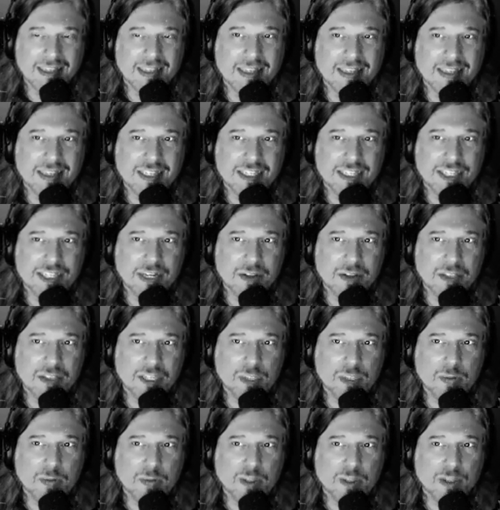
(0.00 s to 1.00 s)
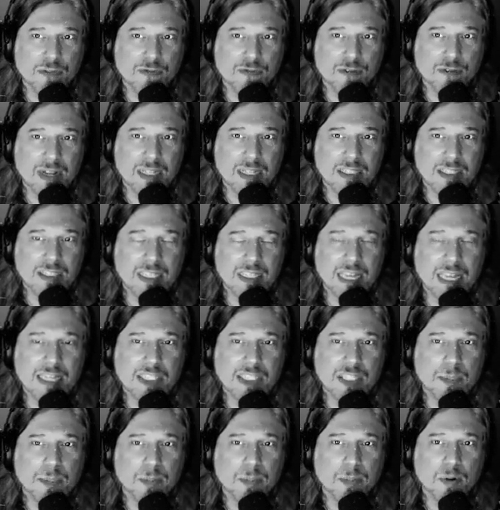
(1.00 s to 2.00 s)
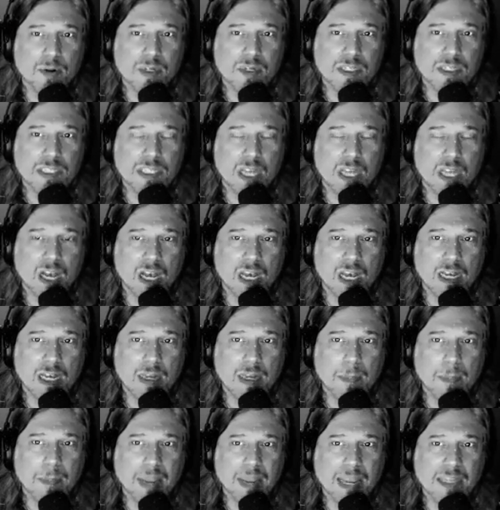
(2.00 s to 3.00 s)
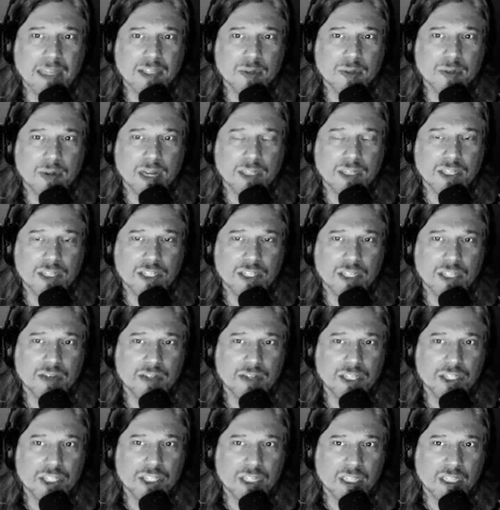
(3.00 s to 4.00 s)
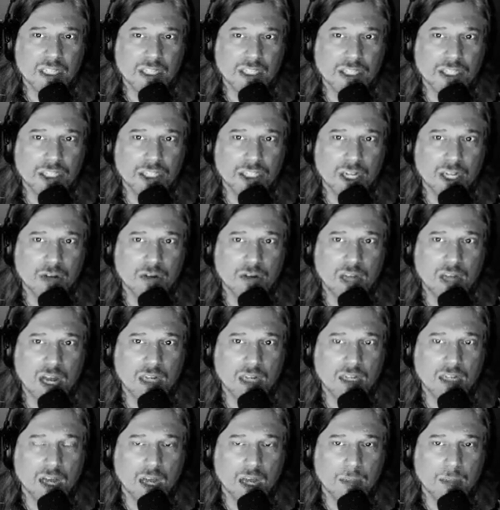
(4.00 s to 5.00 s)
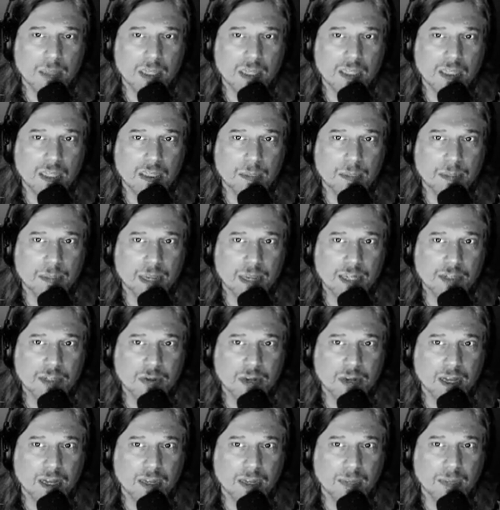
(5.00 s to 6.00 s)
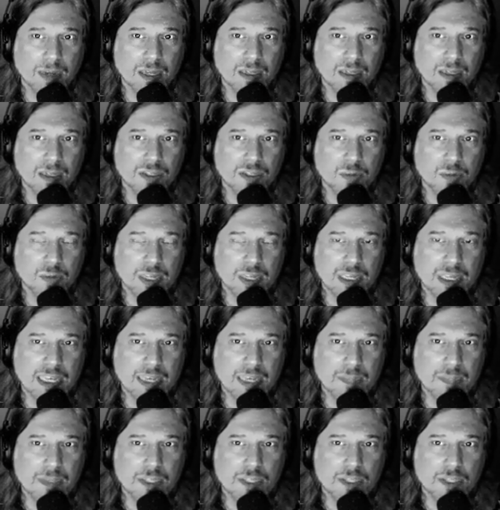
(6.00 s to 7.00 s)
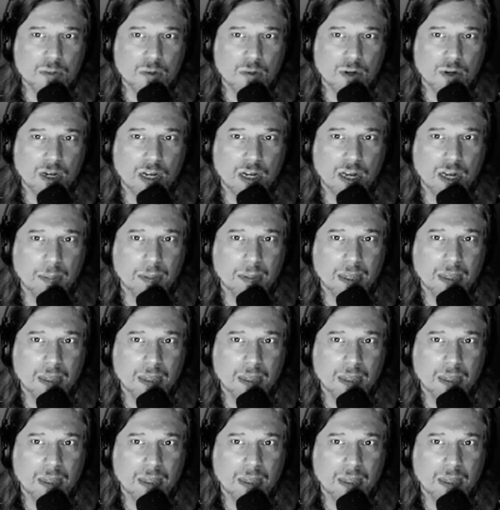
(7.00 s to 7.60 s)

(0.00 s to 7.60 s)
Share this with your friends. Hey, support us on Patreon. Just go to shillingshow.com and click the Patreon button so we can keep this work up.